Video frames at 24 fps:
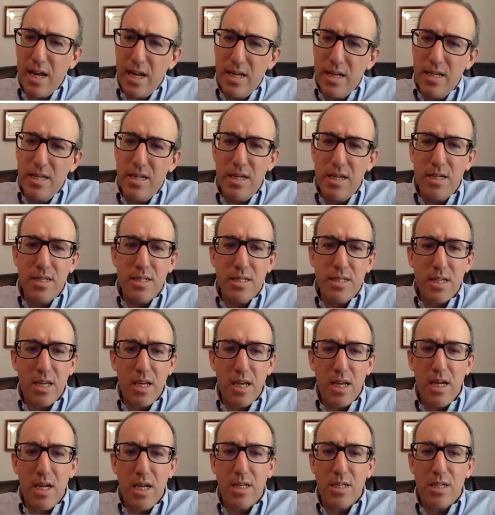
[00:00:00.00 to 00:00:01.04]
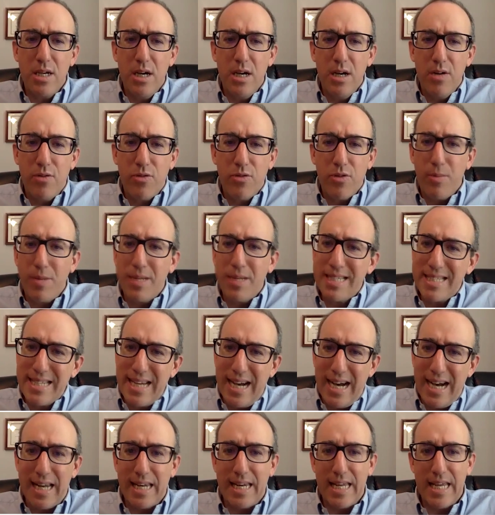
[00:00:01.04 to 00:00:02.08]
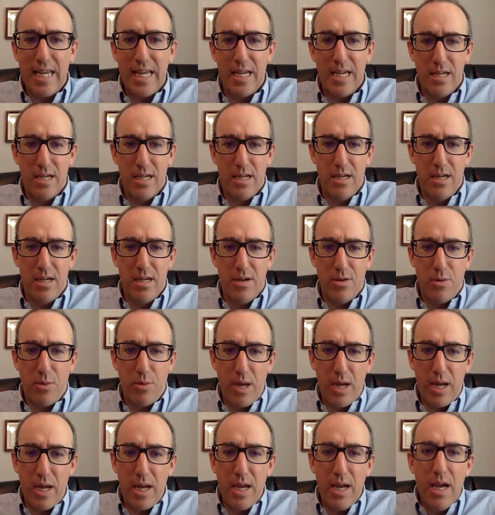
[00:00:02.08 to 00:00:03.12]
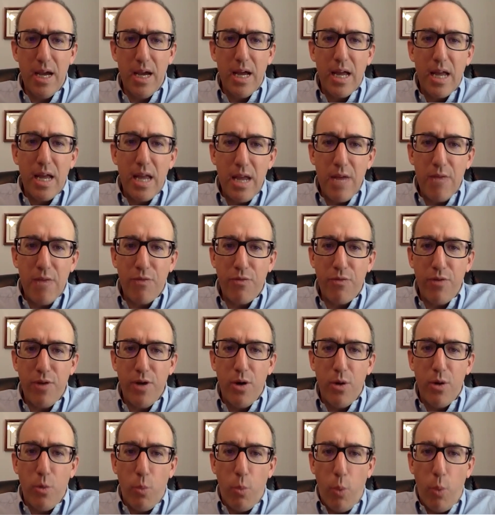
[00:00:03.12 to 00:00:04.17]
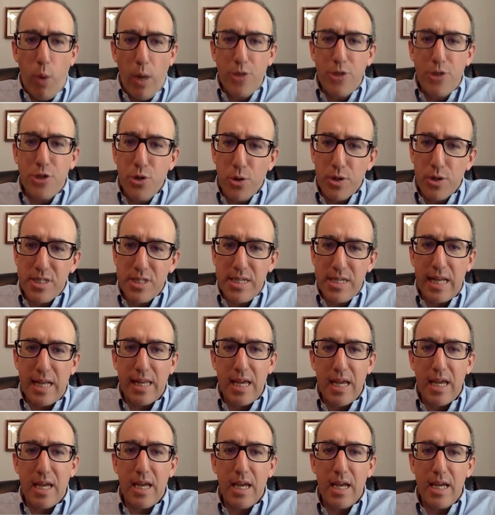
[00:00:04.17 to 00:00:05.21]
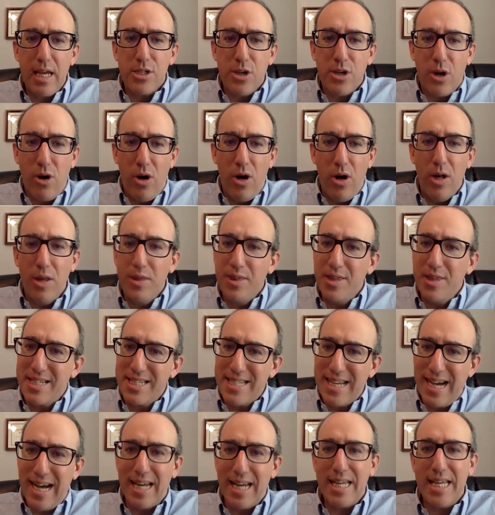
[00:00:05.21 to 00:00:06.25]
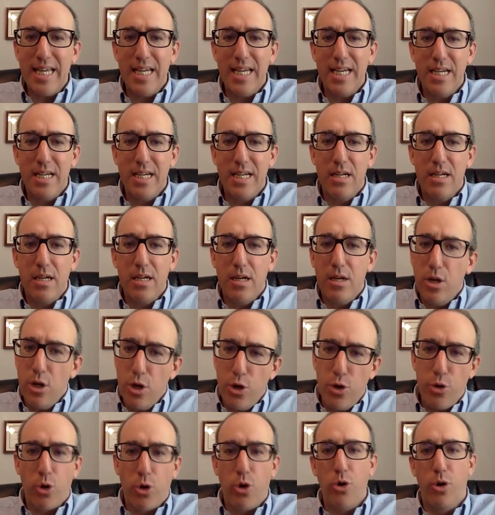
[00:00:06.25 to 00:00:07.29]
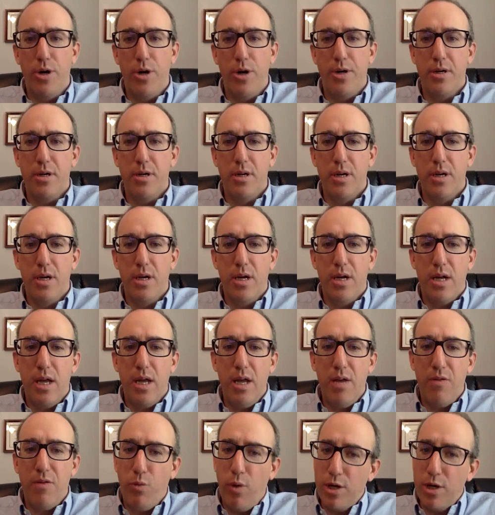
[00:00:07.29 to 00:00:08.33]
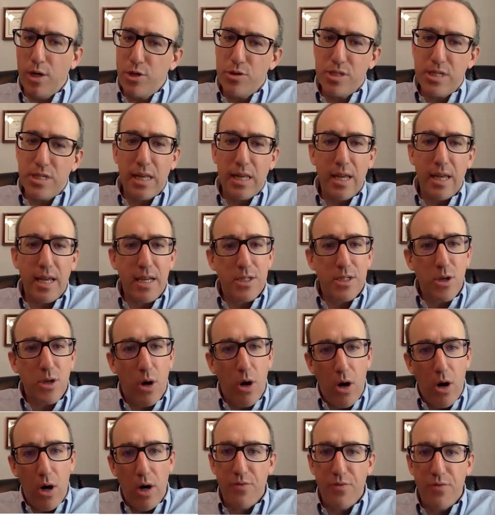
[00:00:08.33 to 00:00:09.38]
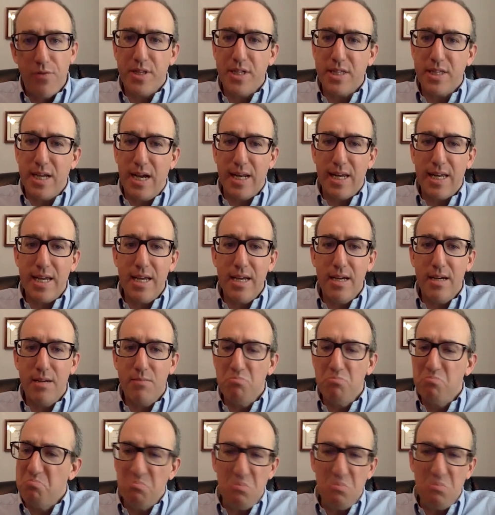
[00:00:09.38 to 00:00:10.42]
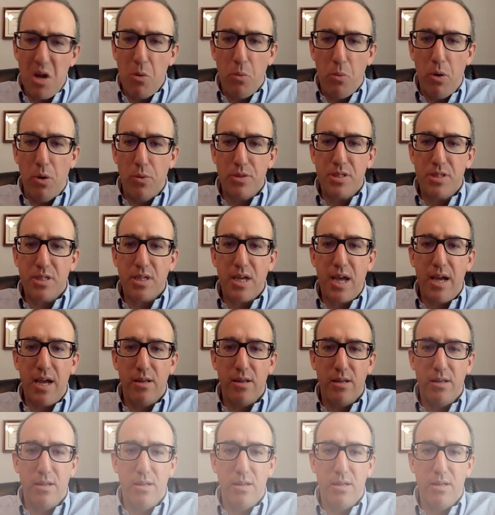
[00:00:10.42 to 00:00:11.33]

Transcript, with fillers: Indians eat from a thali. Okay? If what you're selling is on the thali, you're good. If what you're selling is off the thali, it won't scale.